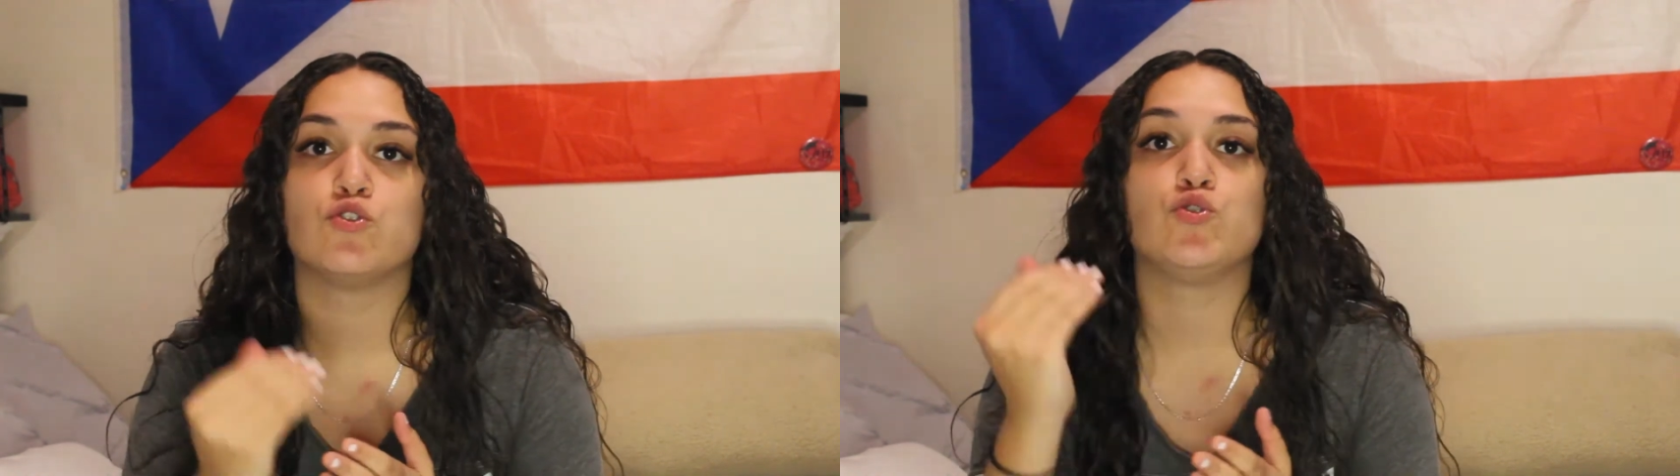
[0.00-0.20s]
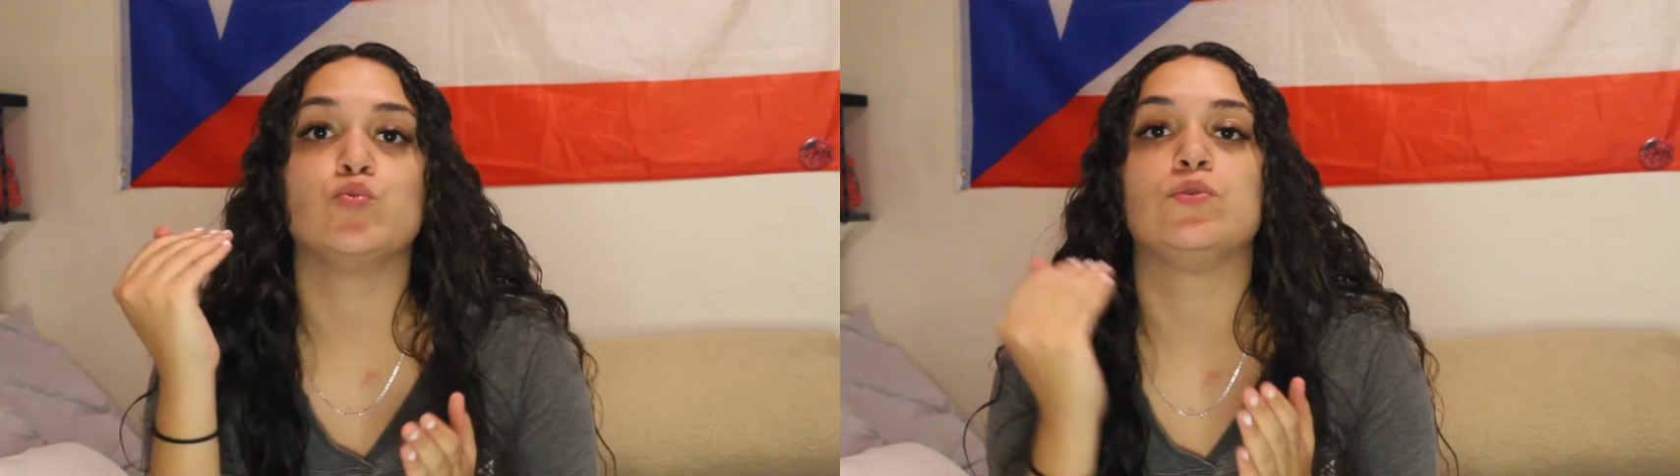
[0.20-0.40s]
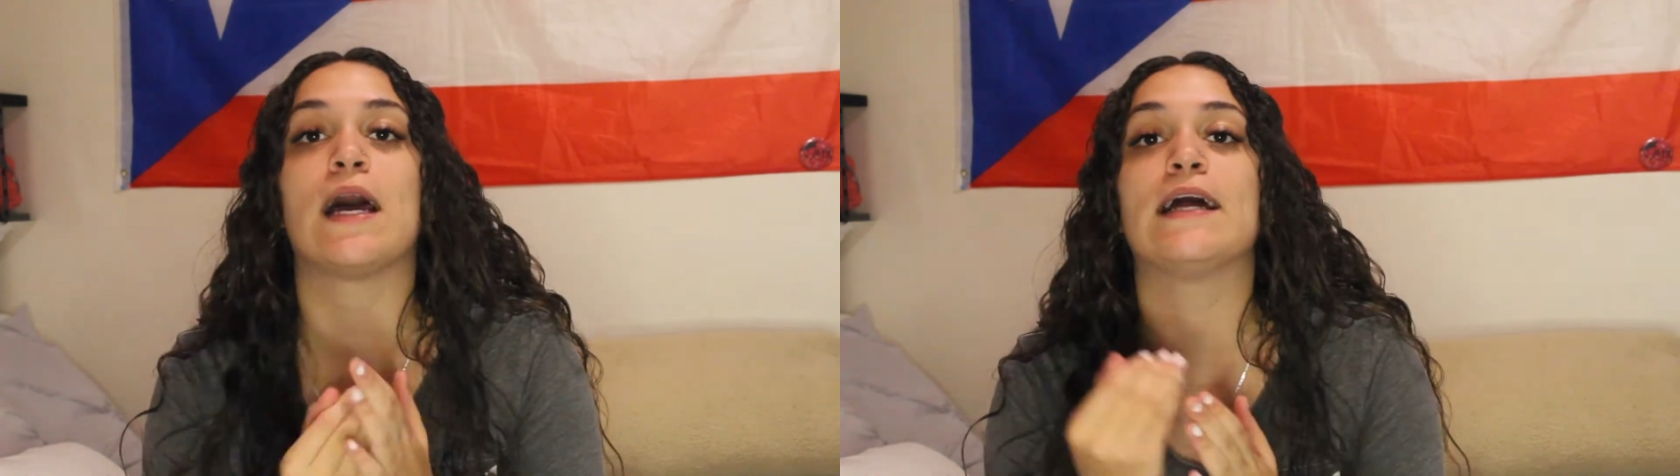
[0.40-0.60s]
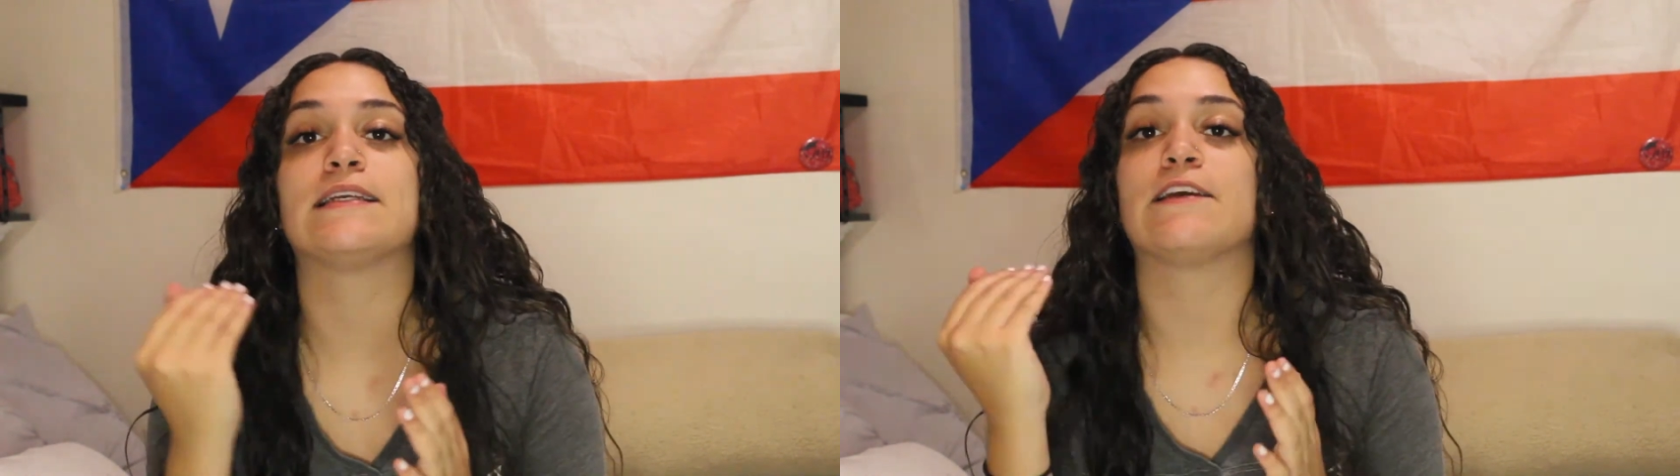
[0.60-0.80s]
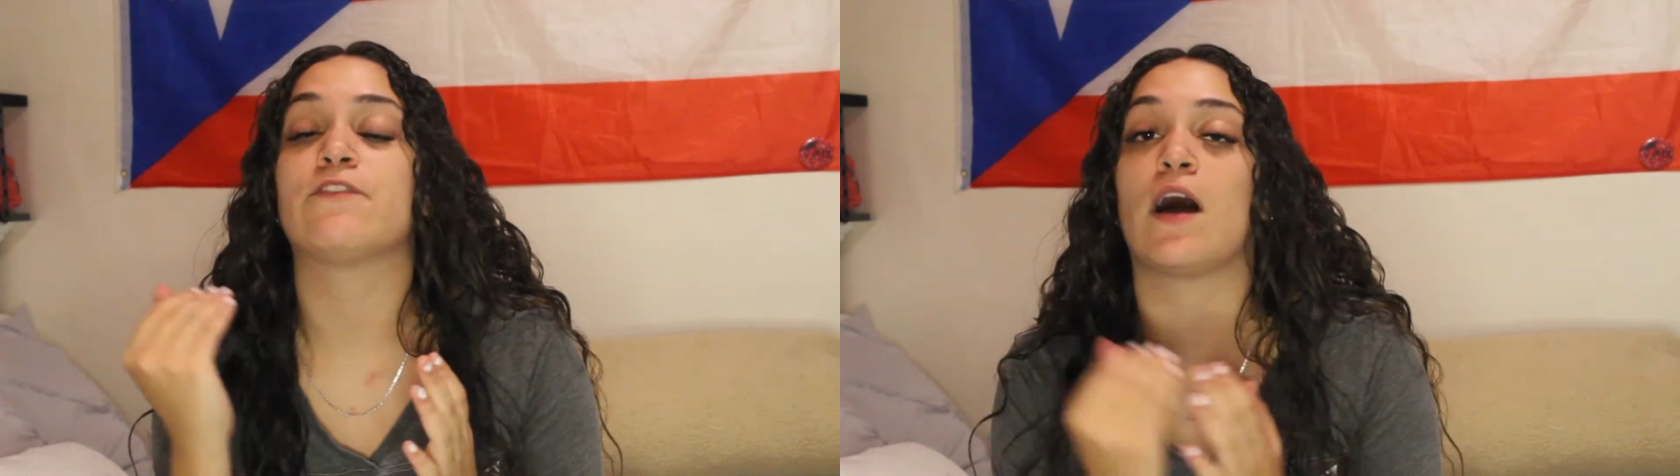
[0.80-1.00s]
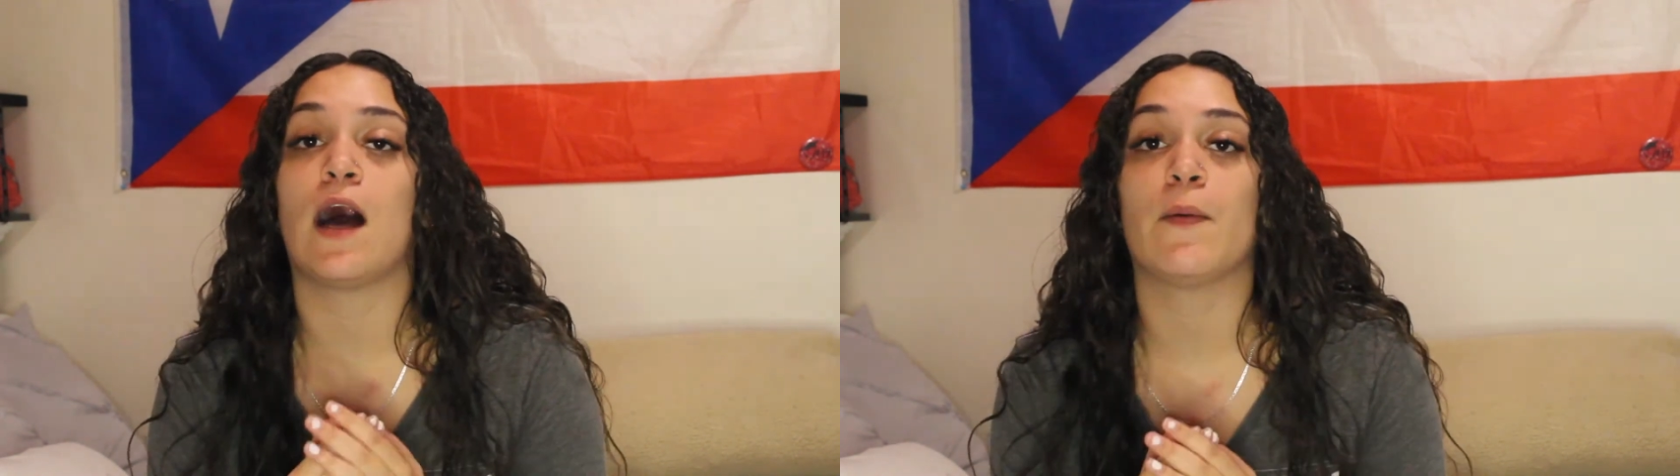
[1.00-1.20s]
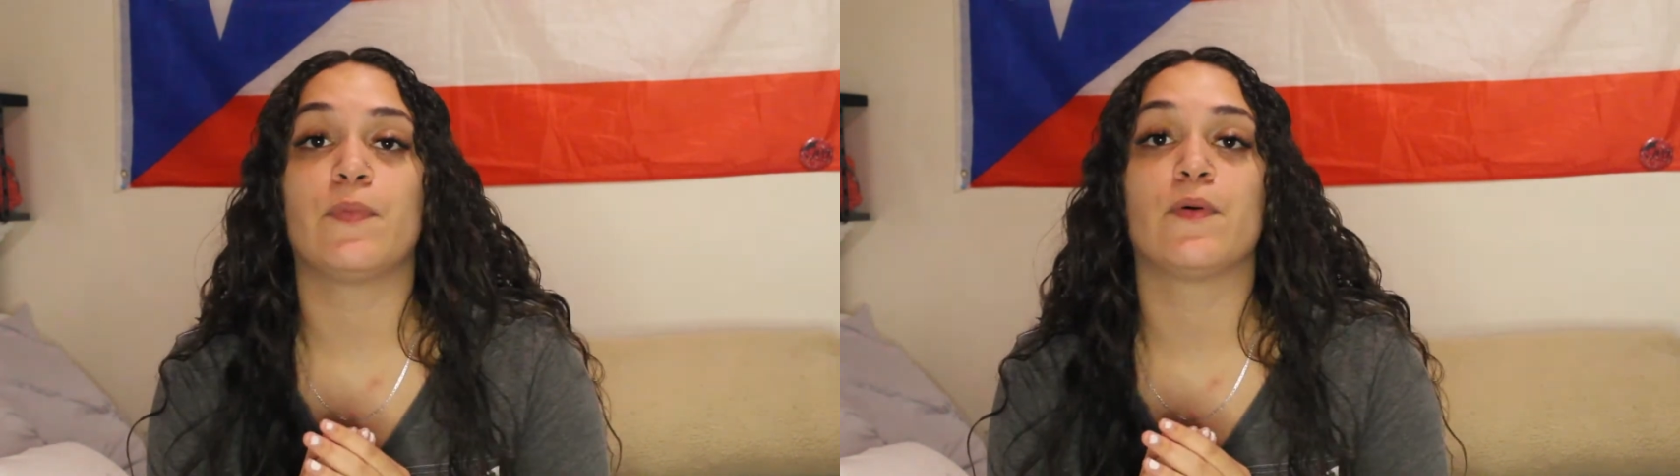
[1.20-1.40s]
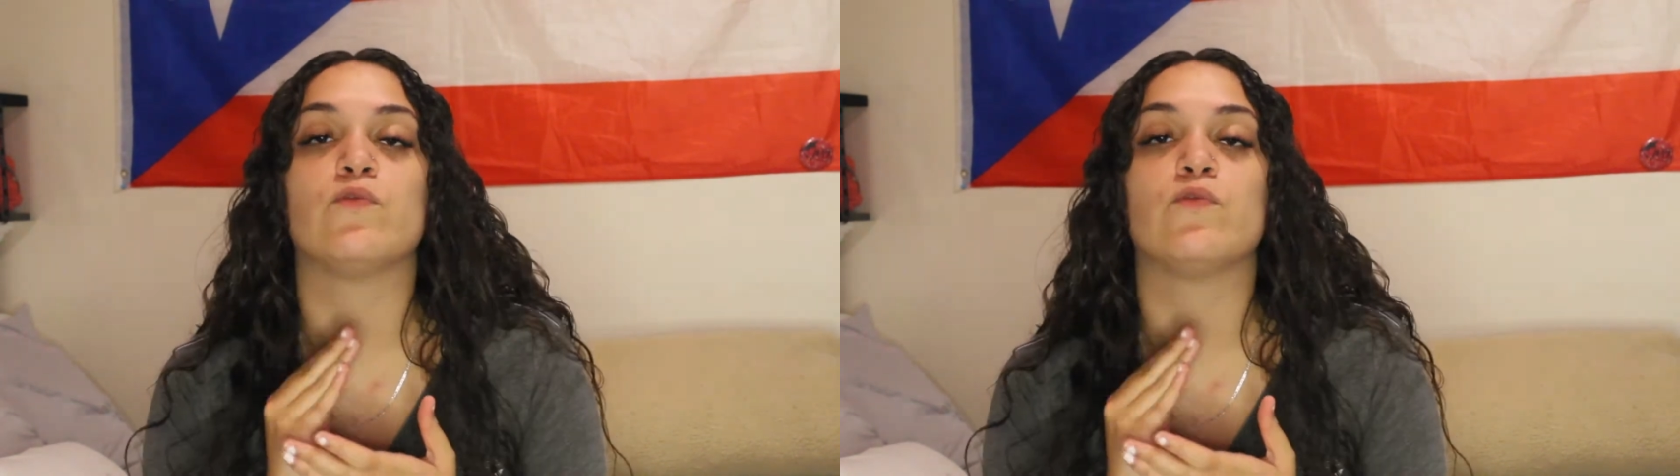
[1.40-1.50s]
Do not give up.